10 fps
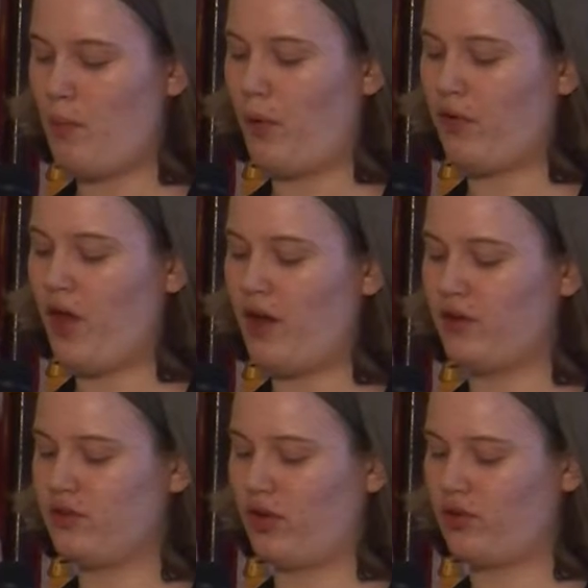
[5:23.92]
Both
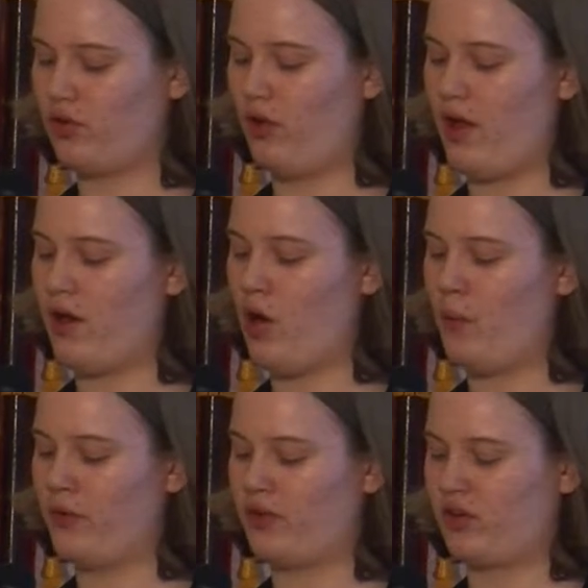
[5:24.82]
heterosexual and
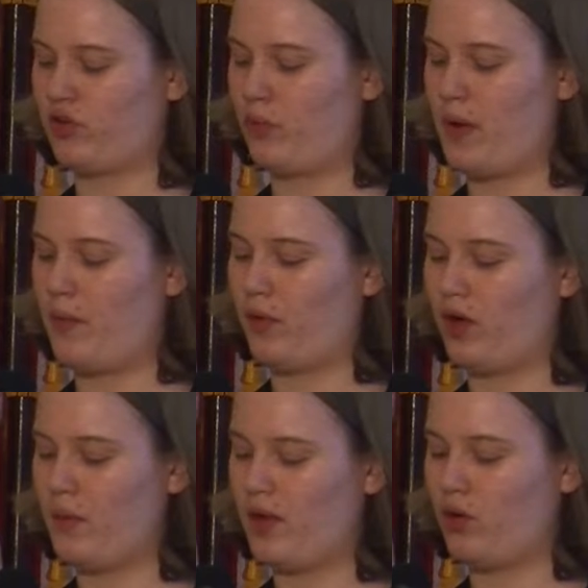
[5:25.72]
homosexual people
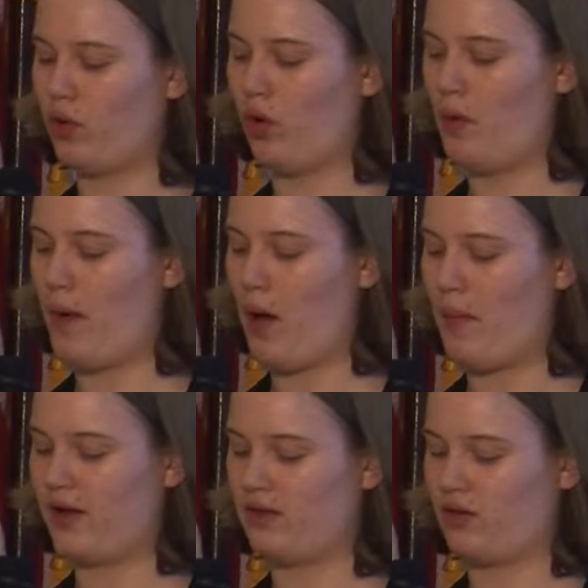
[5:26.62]
can be cruel about
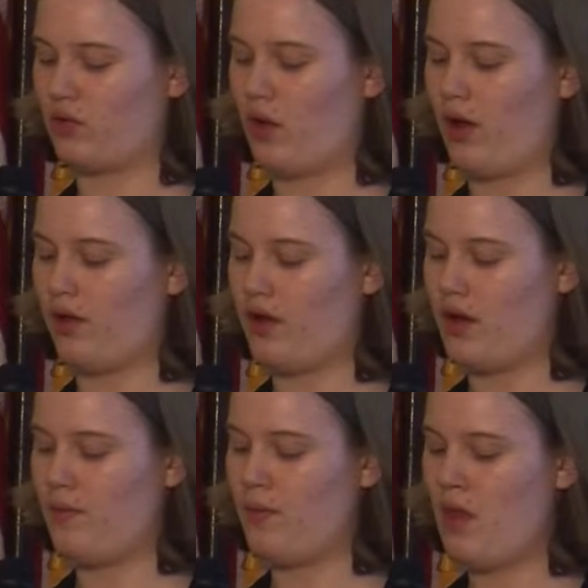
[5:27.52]

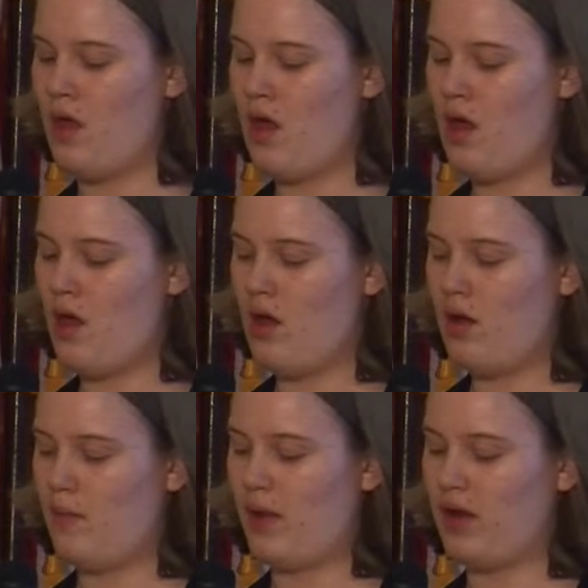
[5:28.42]
bisexuality.
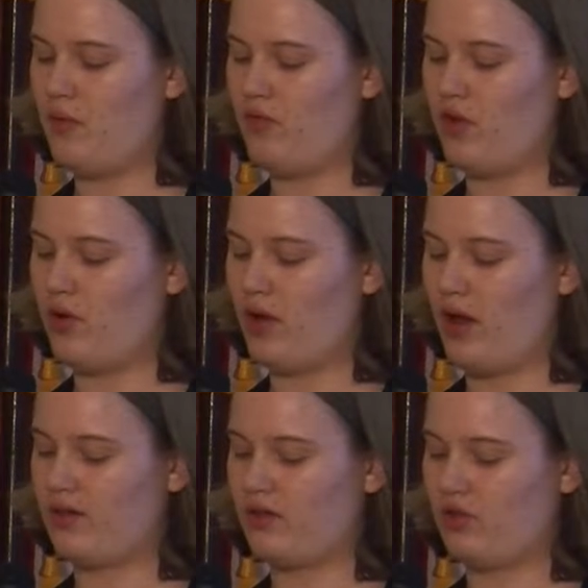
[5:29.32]
Many view it
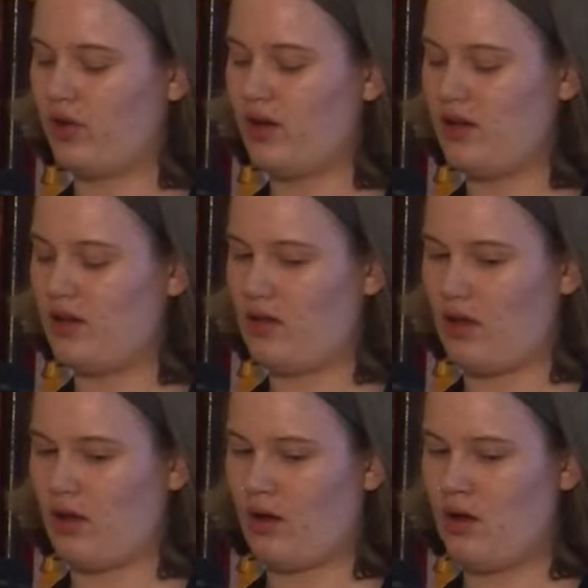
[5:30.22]
as a trendy
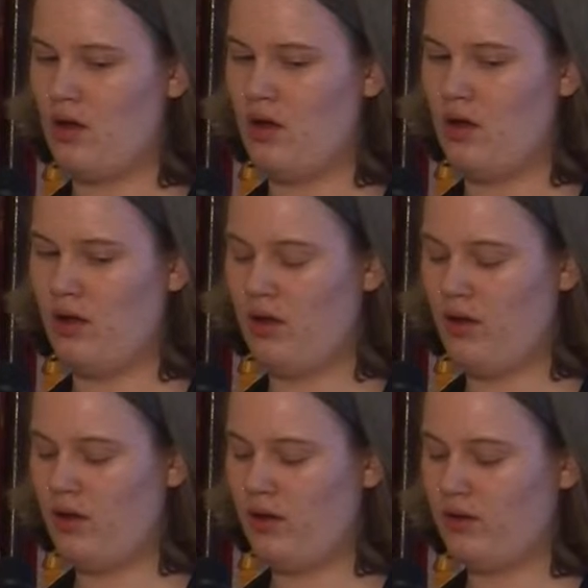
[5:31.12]
thing,
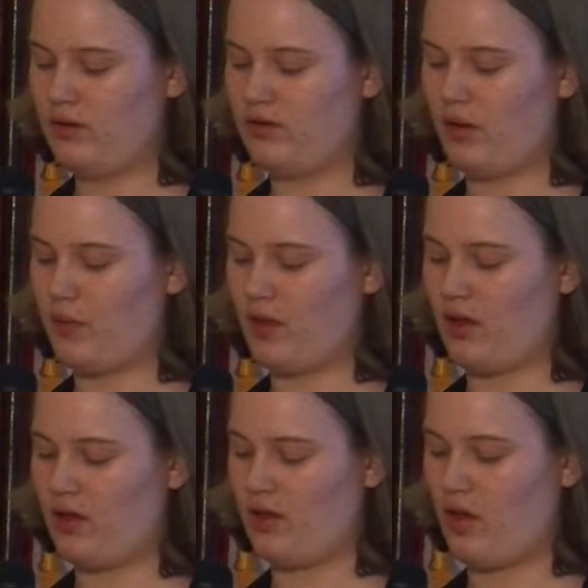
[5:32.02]

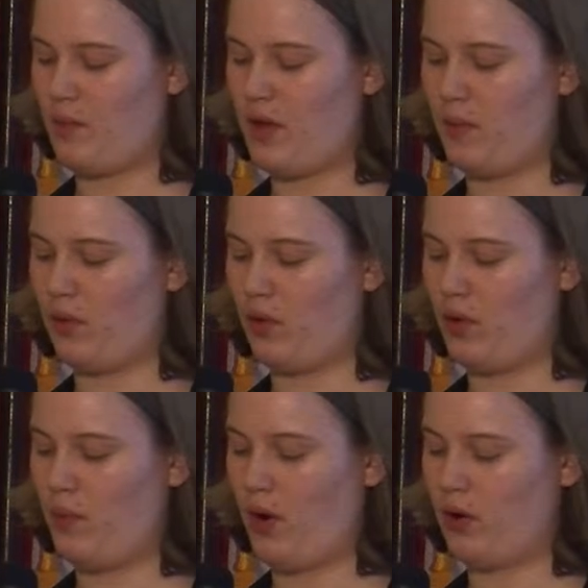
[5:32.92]
something that people
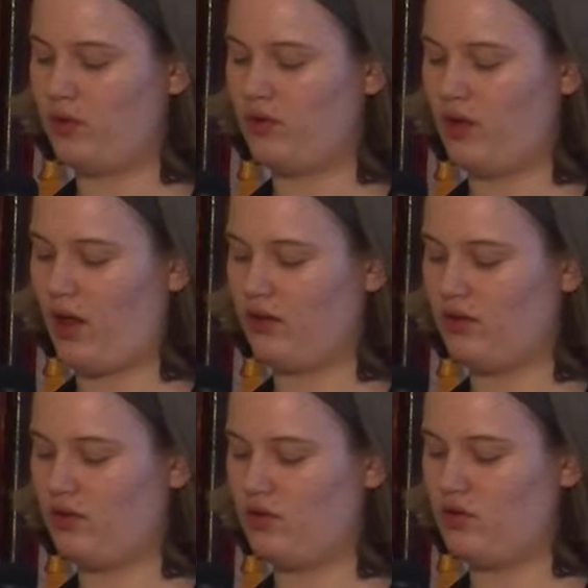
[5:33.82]
would pose
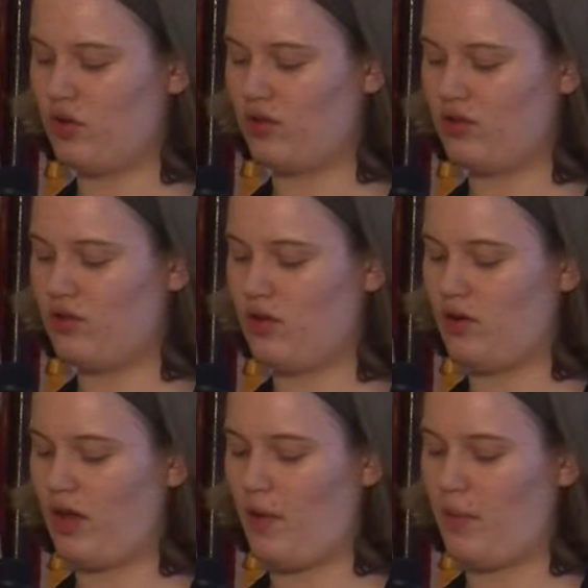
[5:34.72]
as just to
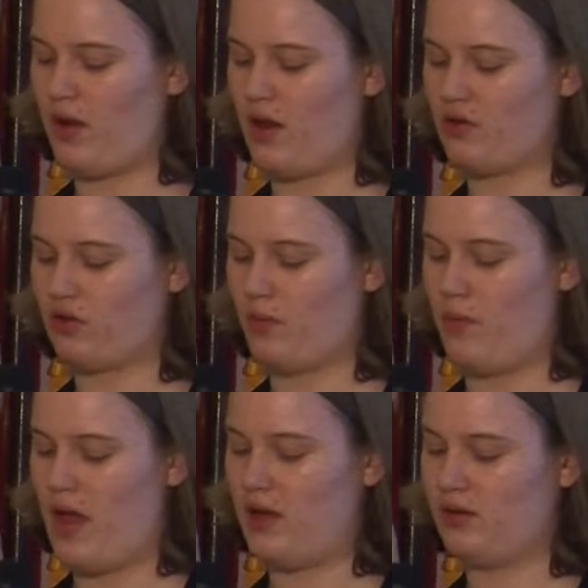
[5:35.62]
get potential
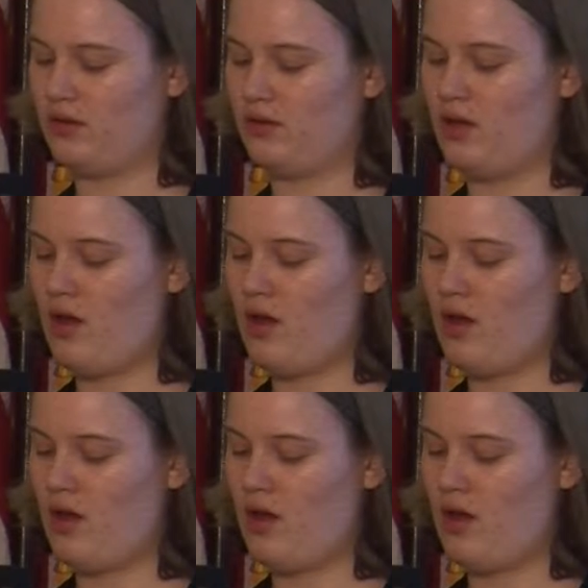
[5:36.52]
mates.